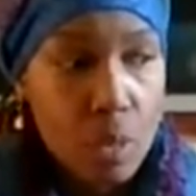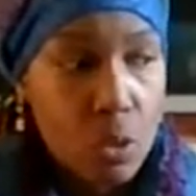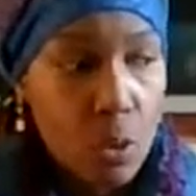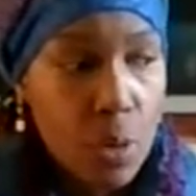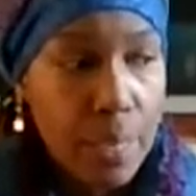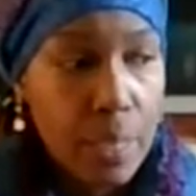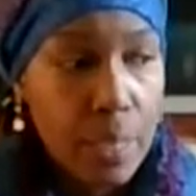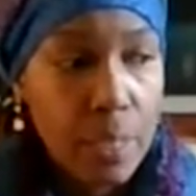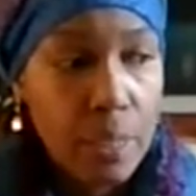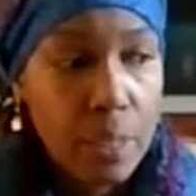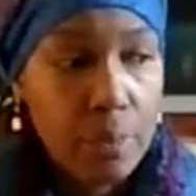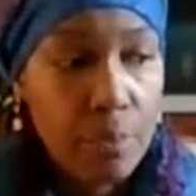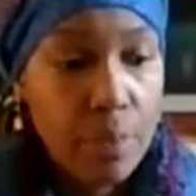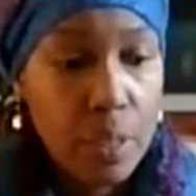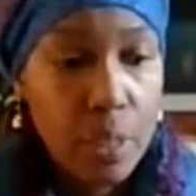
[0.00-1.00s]
So I cut
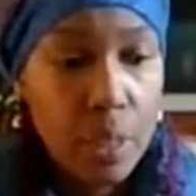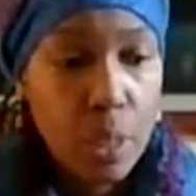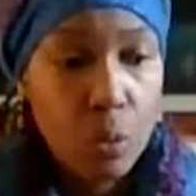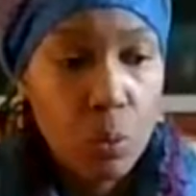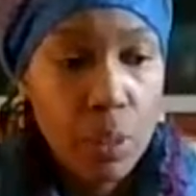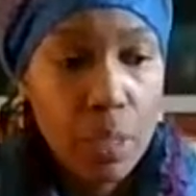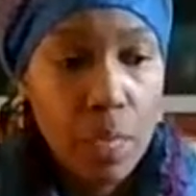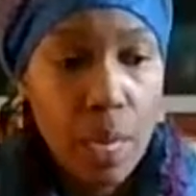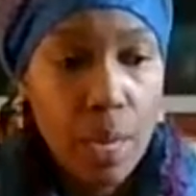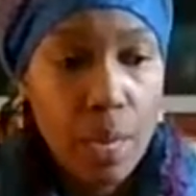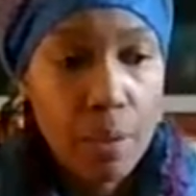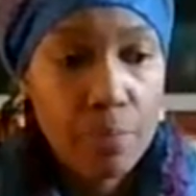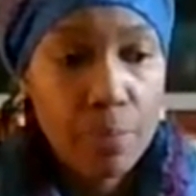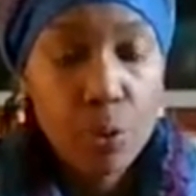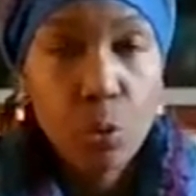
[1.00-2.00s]
the video in
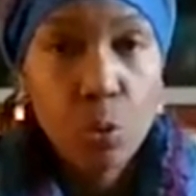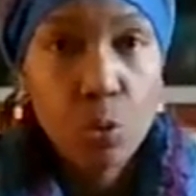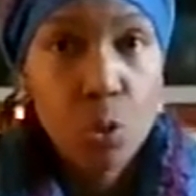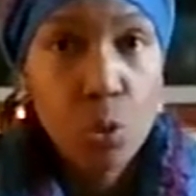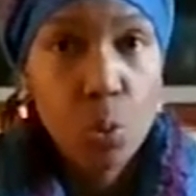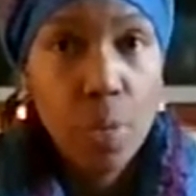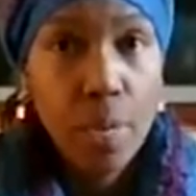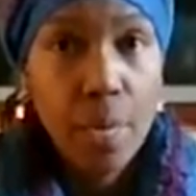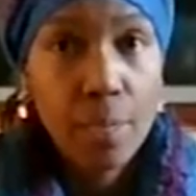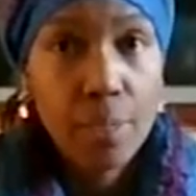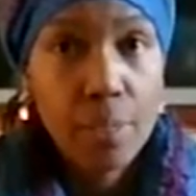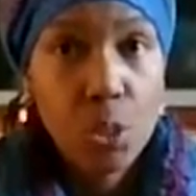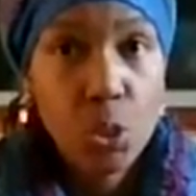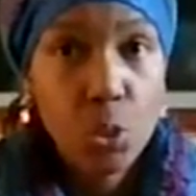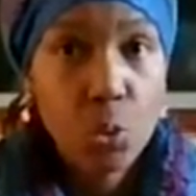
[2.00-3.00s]
half for those who
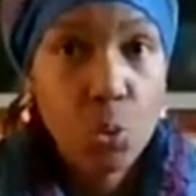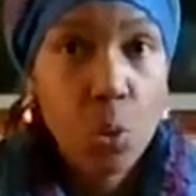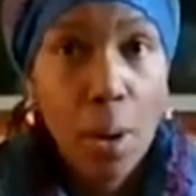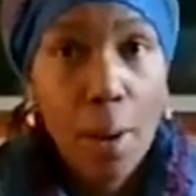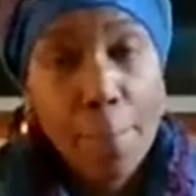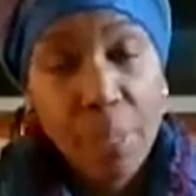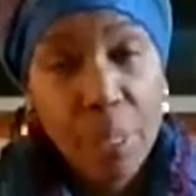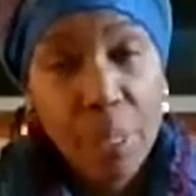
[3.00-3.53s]
had to